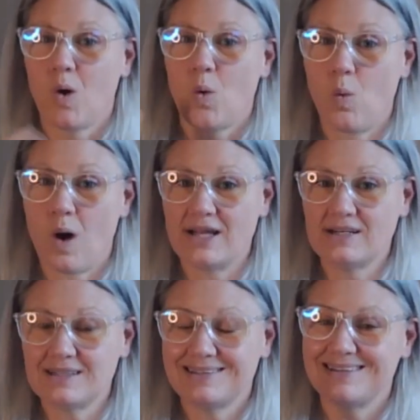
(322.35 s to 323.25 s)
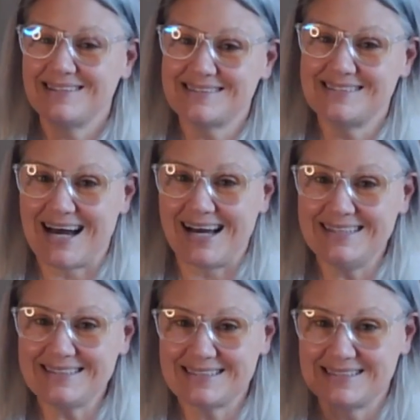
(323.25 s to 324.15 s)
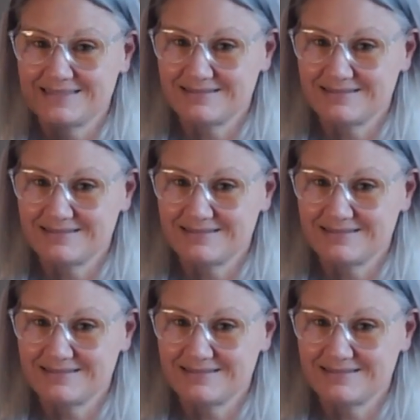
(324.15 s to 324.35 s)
One is diet.